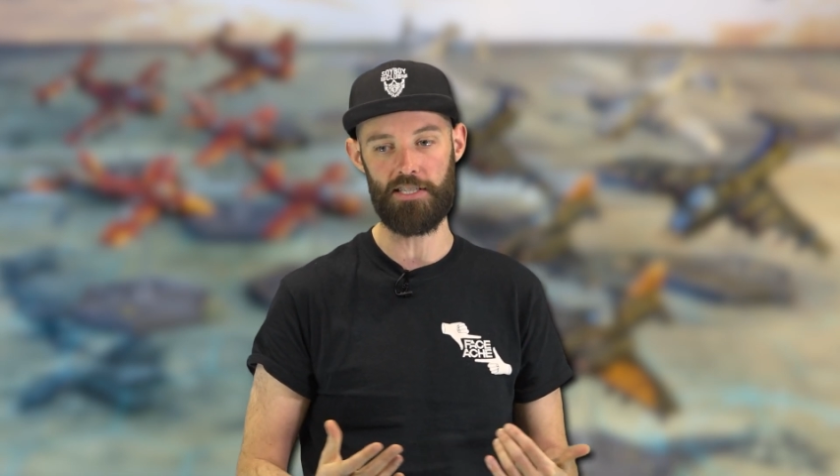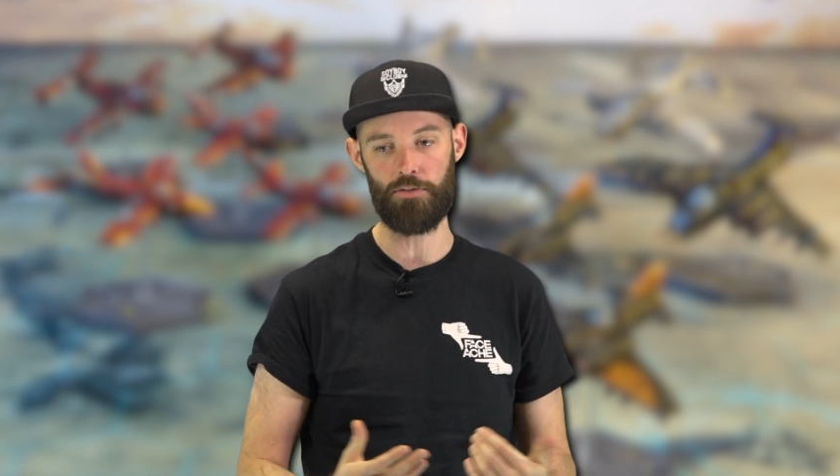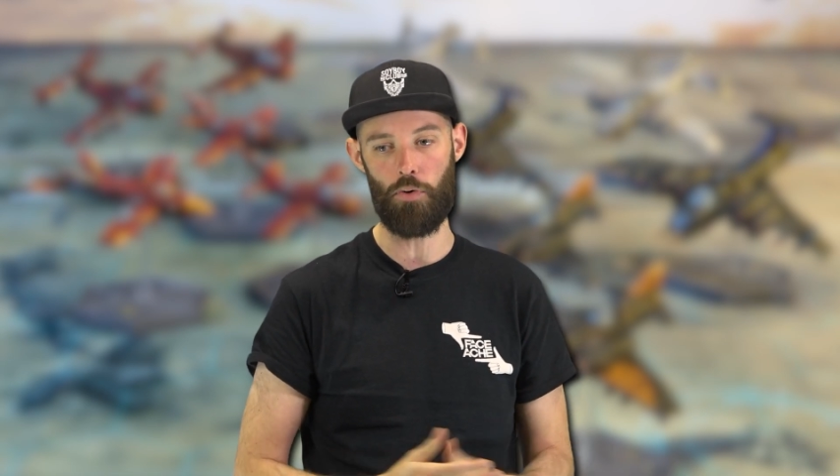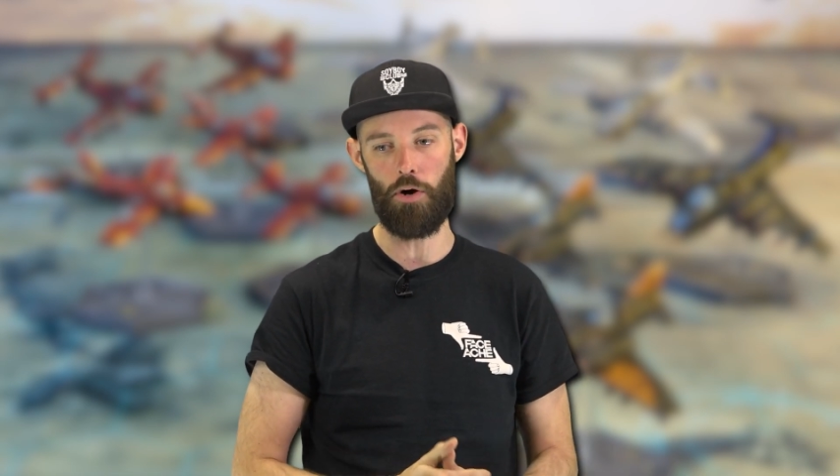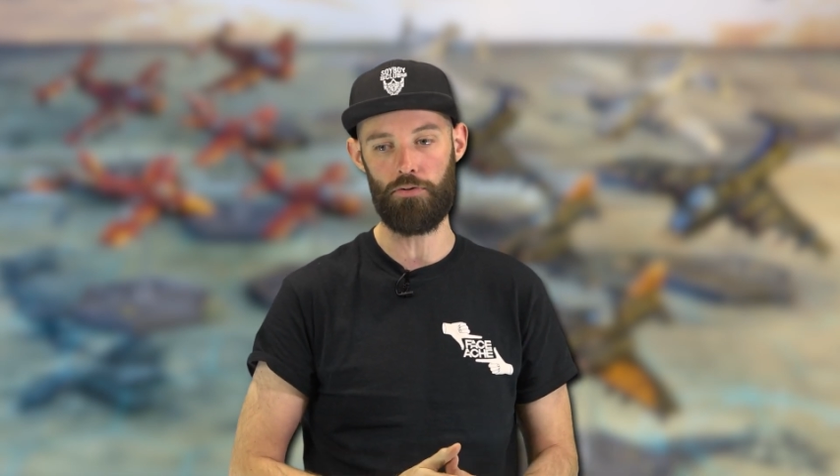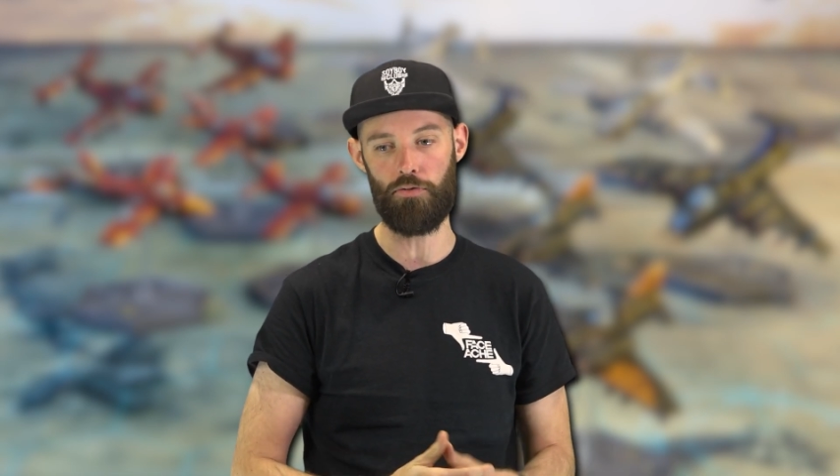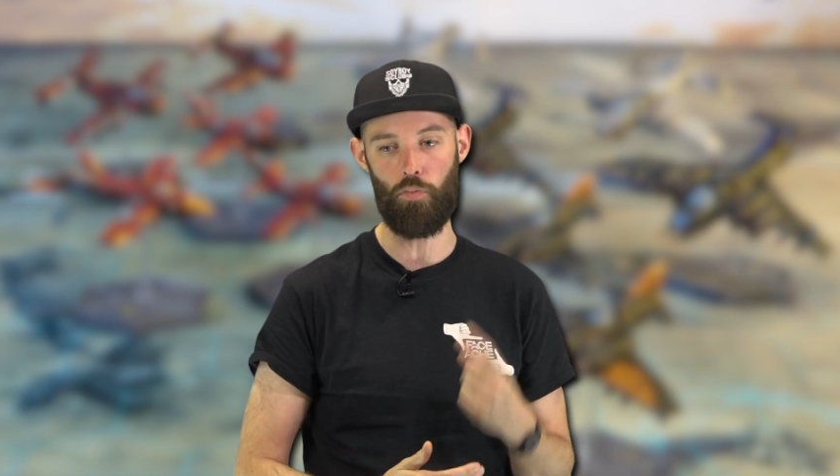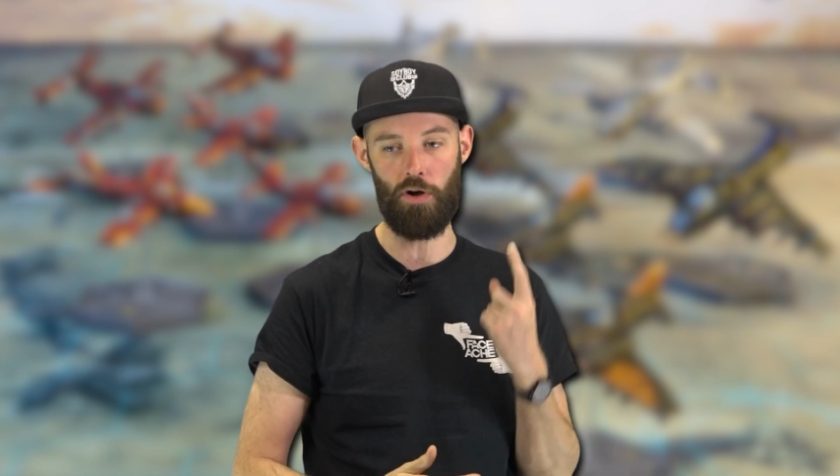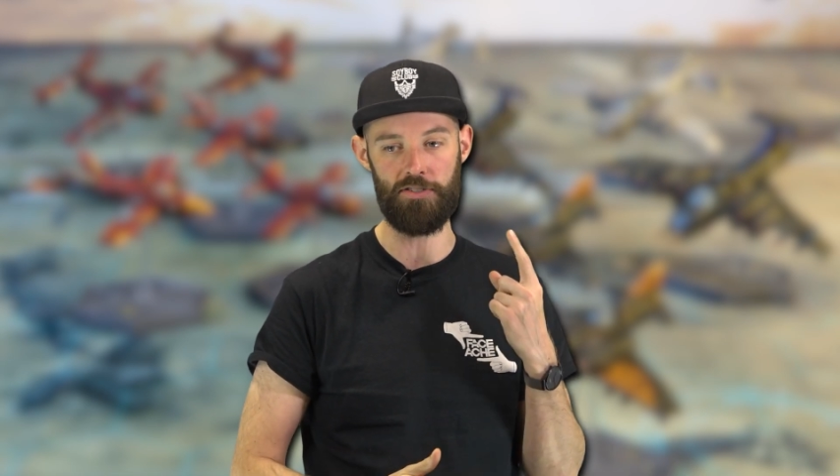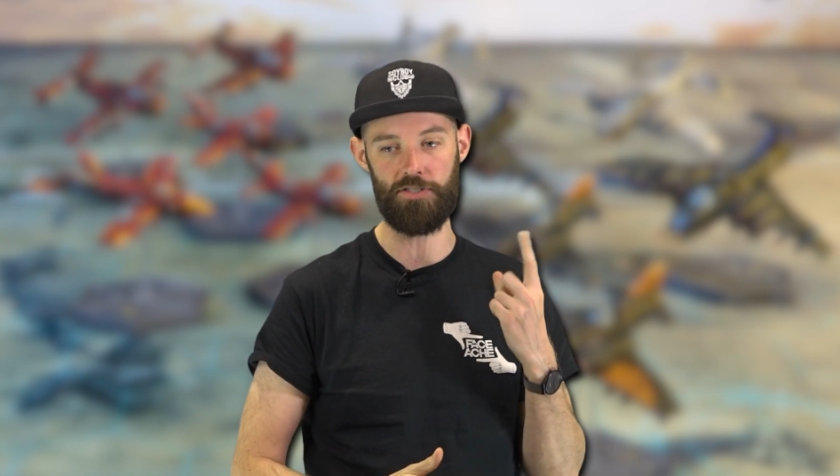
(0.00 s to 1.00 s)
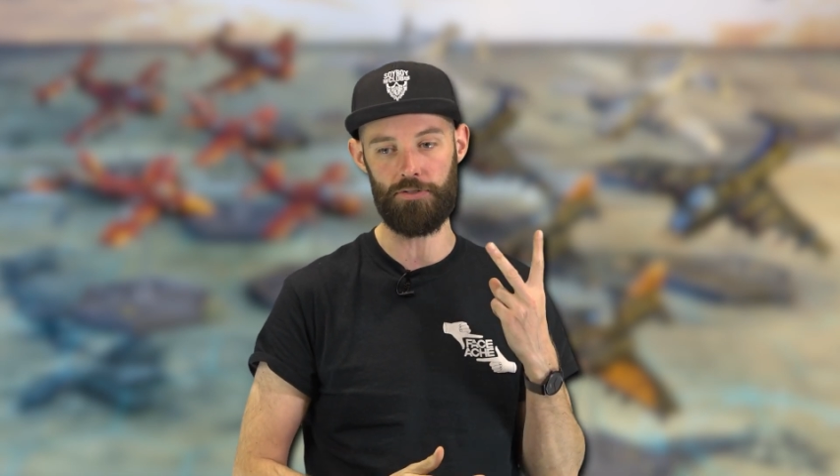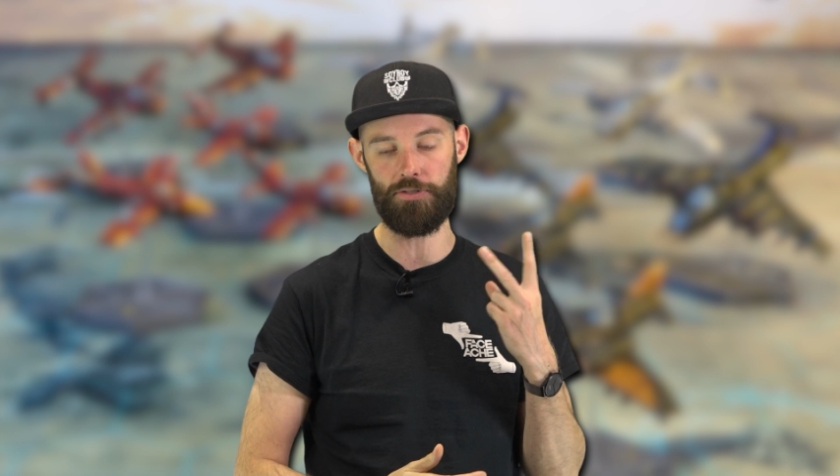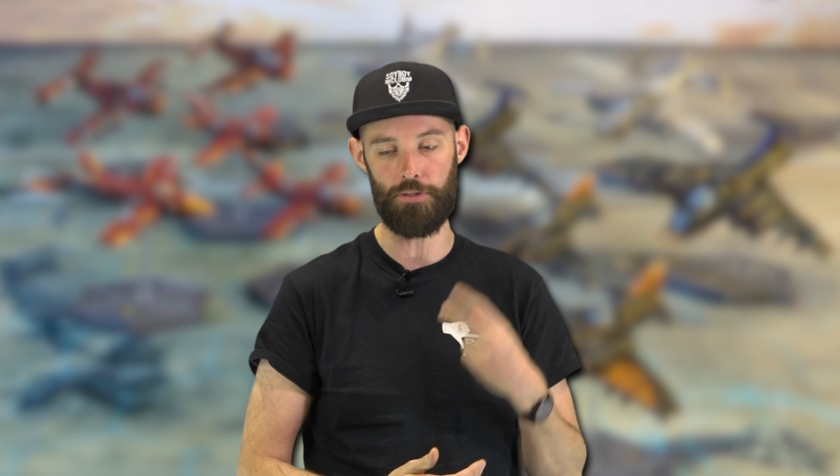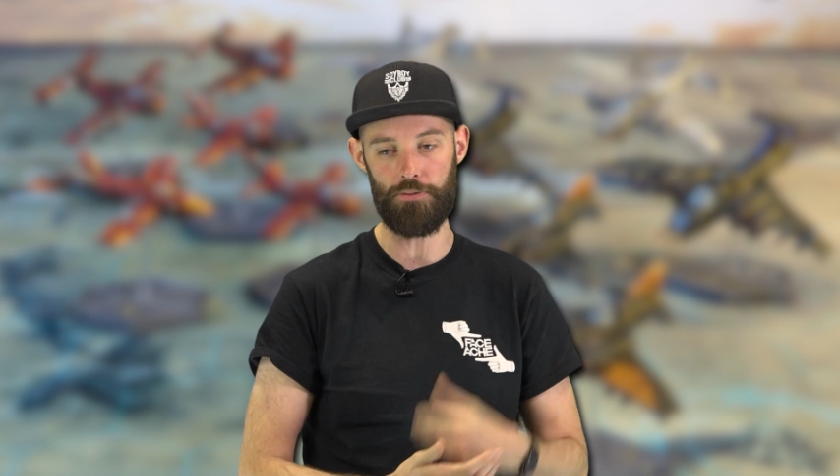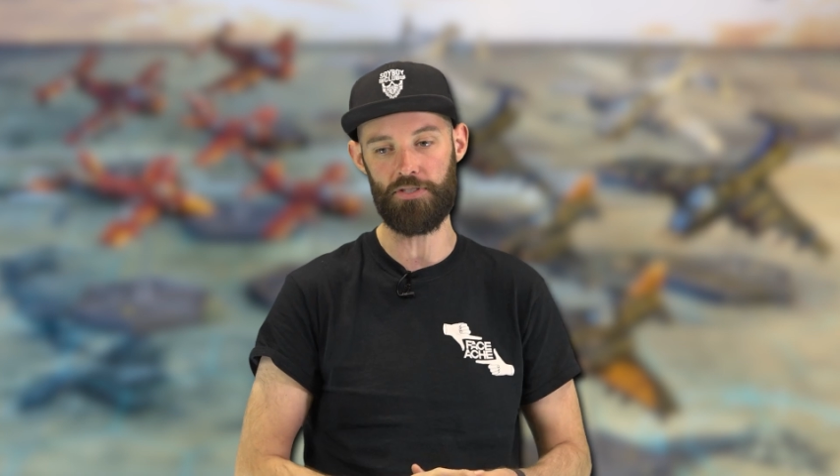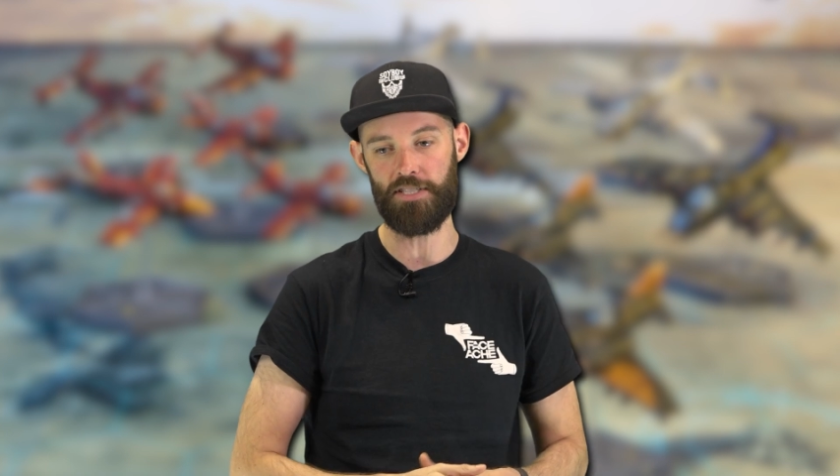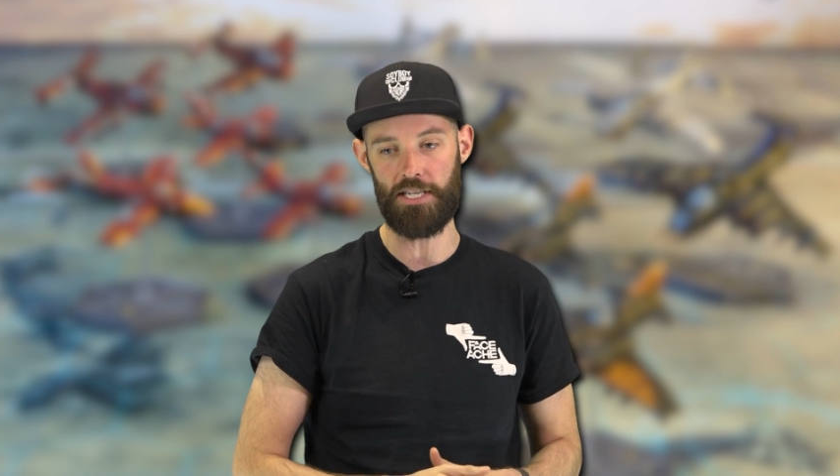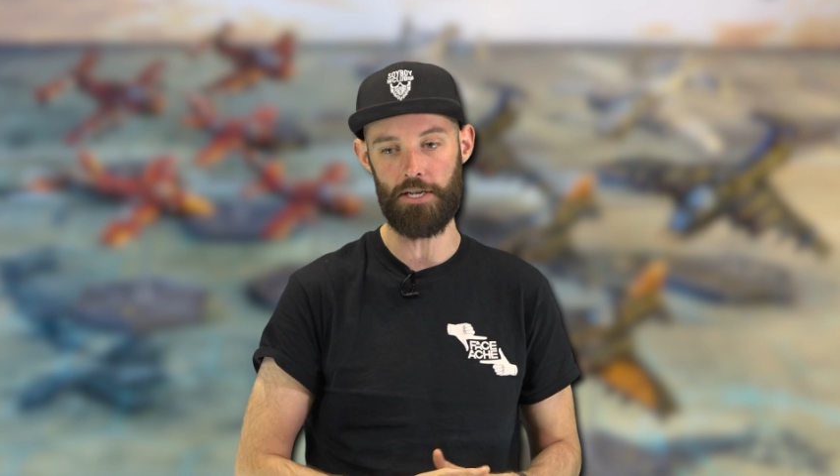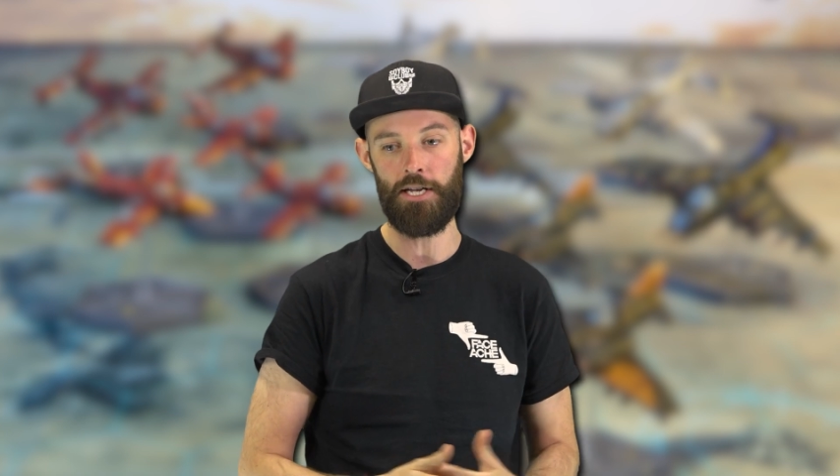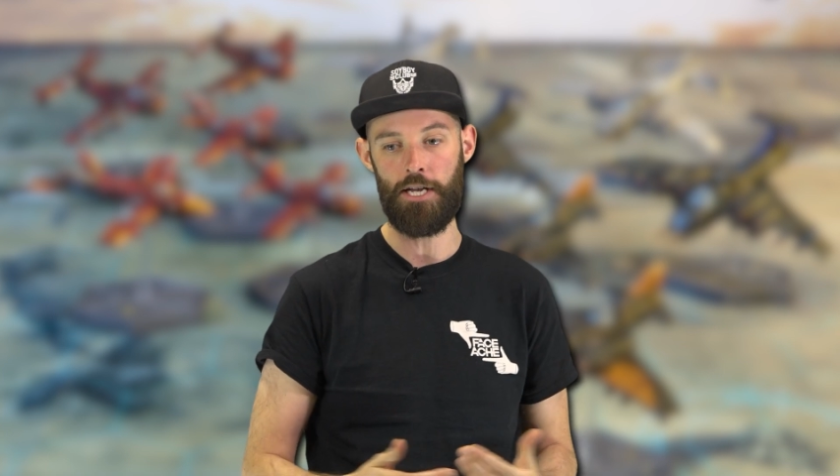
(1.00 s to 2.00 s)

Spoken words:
this world of ones and twos, and then you